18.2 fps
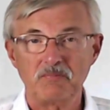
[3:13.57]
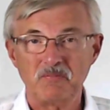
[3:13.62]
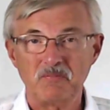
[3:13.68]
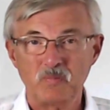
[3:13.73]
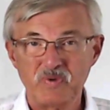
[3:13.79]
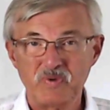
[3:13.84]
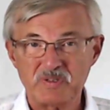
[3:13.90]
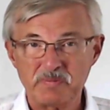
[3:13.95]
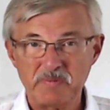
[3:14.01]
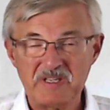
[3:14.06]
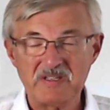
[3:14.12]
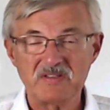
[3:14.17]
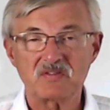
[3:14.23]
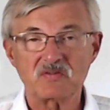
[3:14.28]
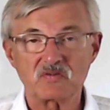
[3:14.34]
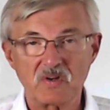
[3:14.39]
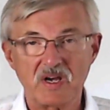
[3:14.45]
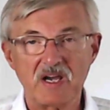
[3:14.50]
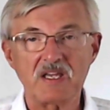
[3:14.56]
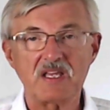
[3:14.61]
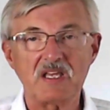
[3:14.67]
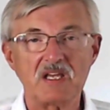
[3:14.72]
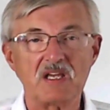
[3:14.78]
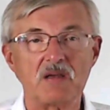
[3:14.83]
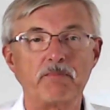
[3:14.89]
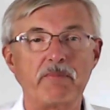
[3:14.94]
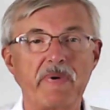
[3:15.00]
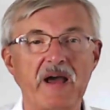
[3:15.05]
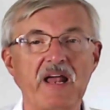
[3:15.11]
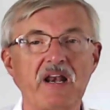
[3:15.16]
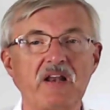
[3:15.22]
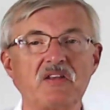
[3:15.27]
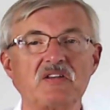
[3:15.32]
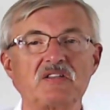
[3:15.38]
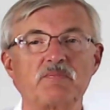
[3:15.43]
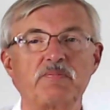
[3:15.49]
which means striking a
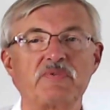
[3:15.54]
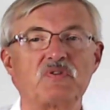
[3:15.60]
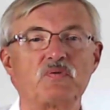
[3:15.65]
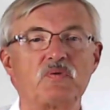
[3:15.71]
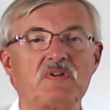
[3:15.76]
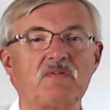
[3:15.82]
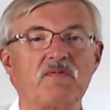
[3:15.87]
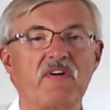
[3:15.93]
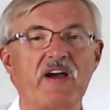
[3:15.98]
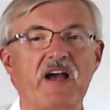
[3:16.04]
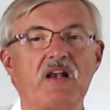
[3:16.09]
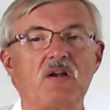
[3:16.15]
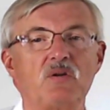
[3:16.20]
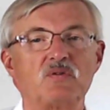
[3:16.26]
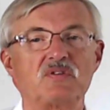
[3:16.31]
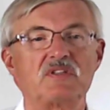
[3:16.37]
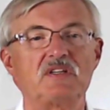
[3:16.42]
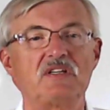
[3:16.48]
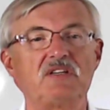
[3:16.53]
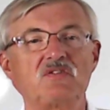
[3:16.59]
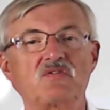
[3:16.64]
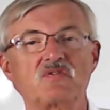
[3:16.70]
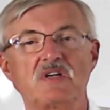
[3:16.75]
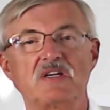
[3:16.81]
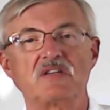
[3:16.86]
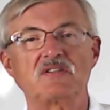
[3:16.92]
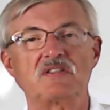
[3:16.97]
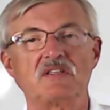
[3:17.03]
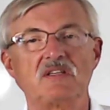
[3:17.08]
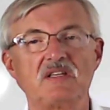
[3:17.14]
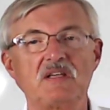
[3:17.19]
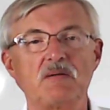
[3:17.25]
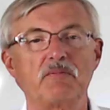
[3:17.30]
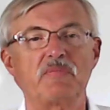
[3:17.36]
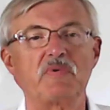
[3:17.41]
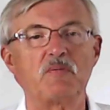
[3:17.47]
balance between values and interest in the
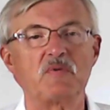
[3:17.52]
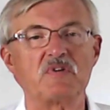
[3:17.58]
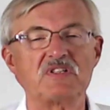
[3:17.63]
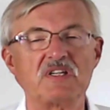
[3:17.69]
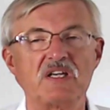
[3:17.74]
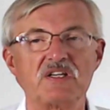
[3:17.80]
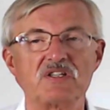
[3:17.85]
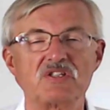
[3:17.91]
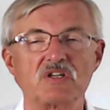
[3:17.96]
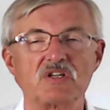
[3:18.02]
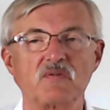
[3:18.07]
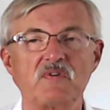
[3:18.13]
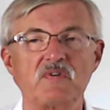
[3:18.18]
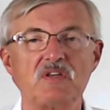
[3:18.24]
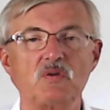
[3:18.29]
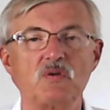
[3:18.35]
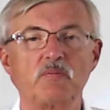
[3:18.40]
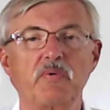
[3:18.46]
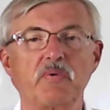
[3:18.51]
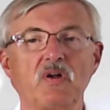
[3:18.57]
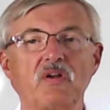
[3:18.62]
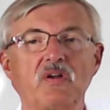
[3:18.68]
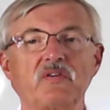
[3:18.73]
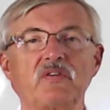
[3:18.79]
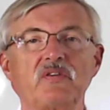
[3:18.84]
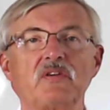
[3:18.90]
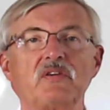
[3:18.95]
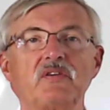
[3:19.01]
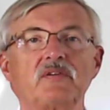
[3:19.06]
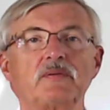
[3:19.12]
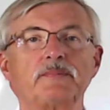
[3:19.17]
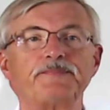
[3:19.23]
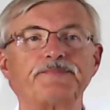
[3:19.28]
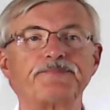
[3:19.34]
implementation of EU policies.